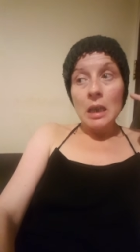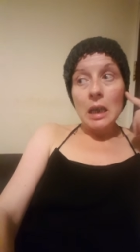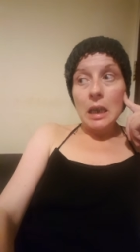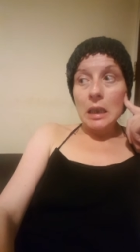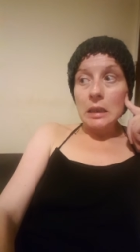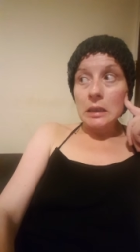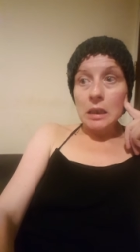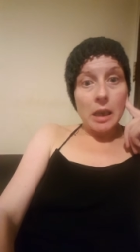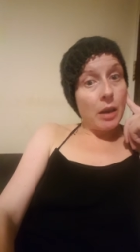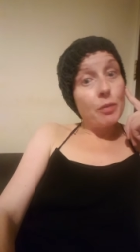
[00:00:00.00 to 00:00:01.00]
and
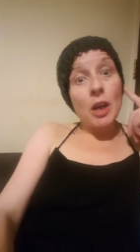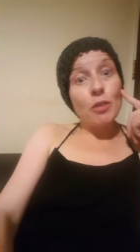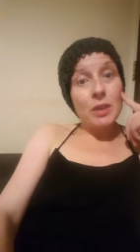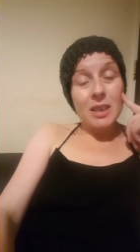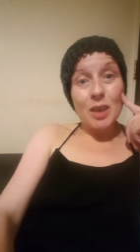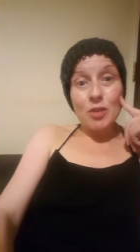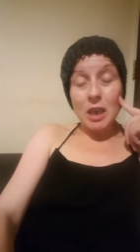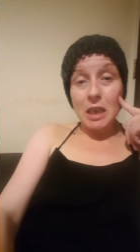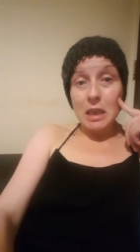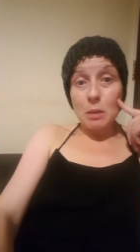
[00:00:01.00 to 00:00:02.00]
I have not received
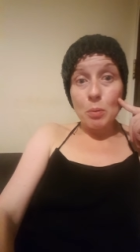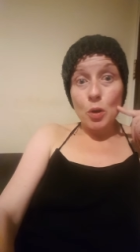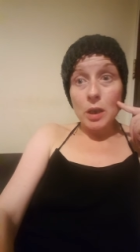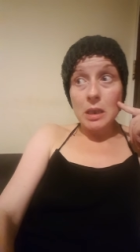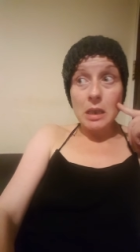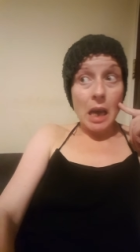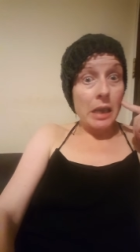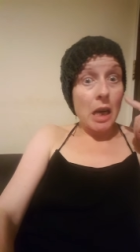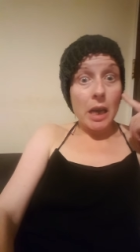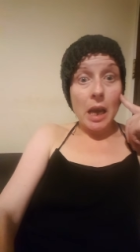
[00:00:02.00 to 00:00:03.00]
any supports,
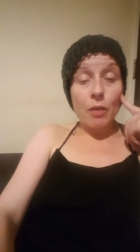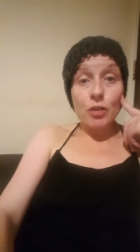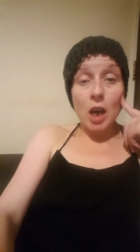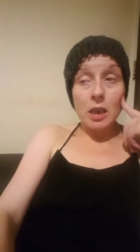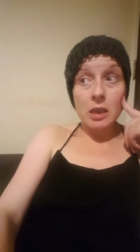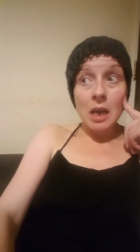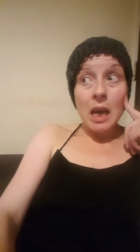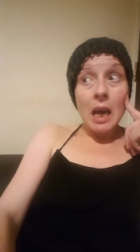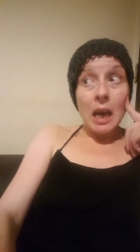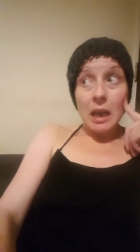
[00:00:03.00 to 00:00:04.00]
and I have not
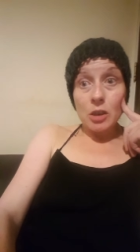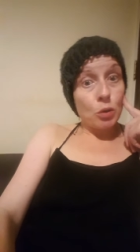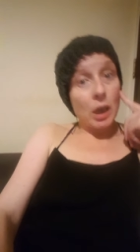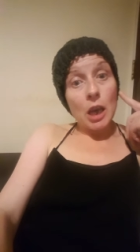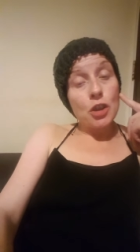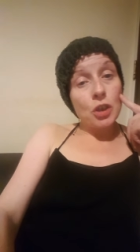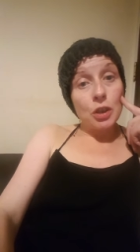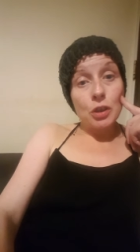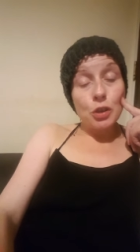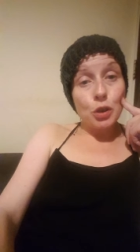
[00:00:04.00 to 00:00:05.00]
had
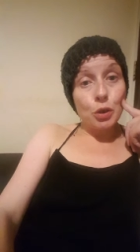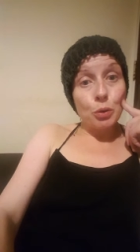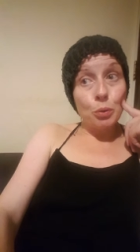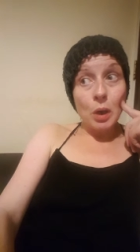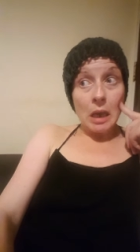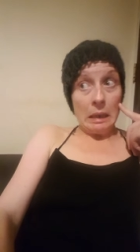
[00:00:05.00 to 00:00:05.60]
occasion to